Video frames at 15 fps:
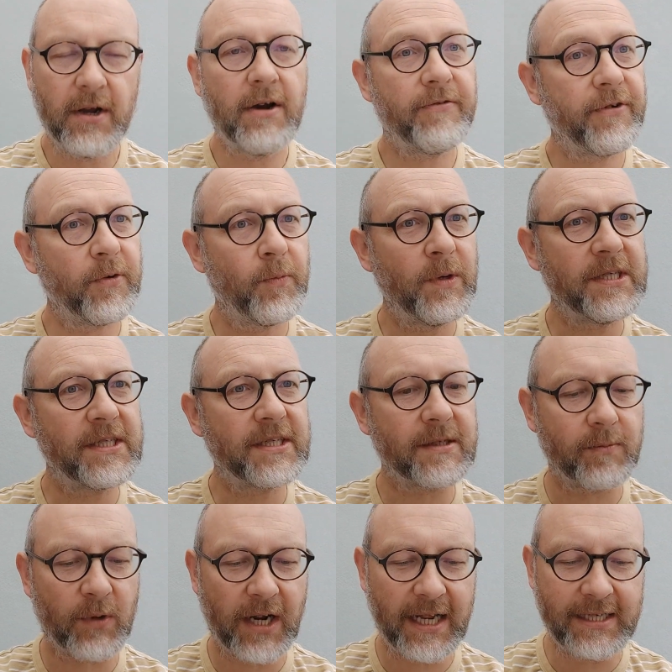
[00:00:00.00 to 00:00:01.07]
For
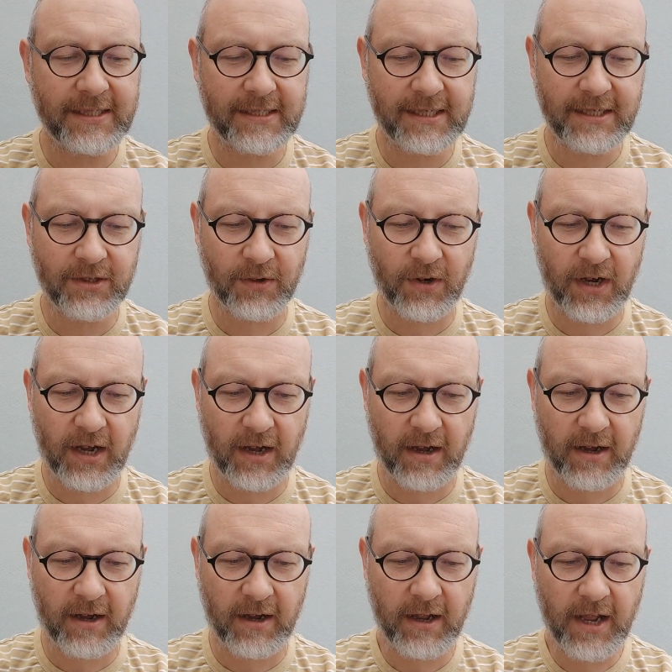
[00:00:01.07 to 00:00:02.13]
wisdom will enter your
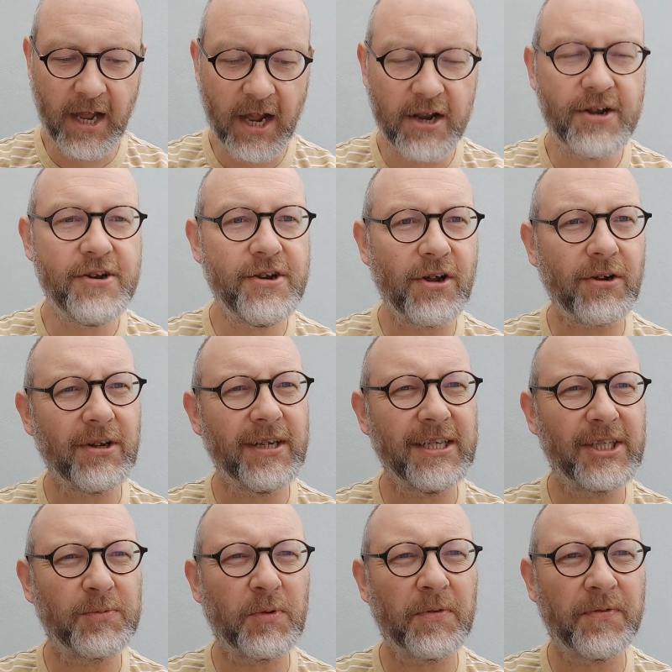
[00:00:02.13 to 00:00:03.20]
heart, and
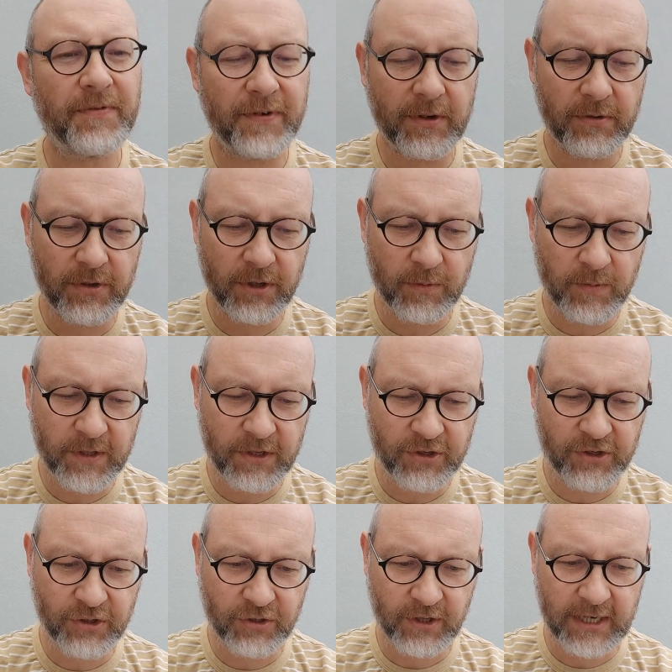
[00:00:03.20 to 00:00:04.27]
knowledge will fill you with
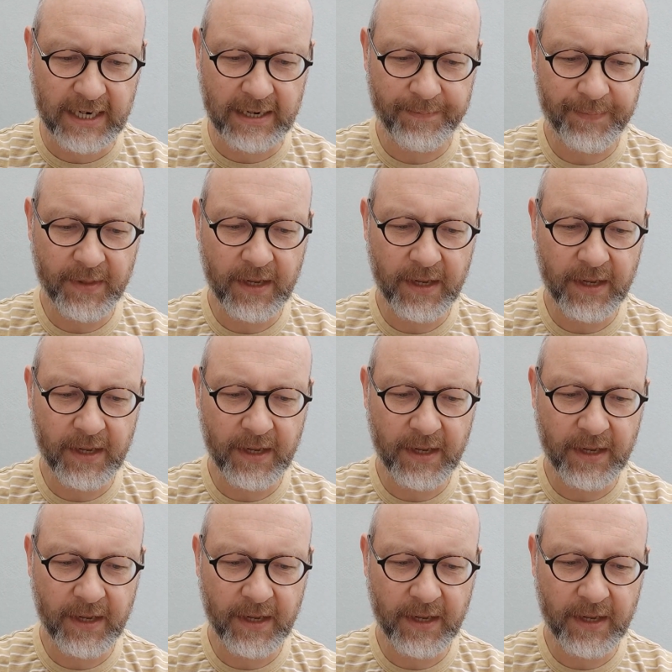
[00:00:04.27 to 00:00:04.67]
joy.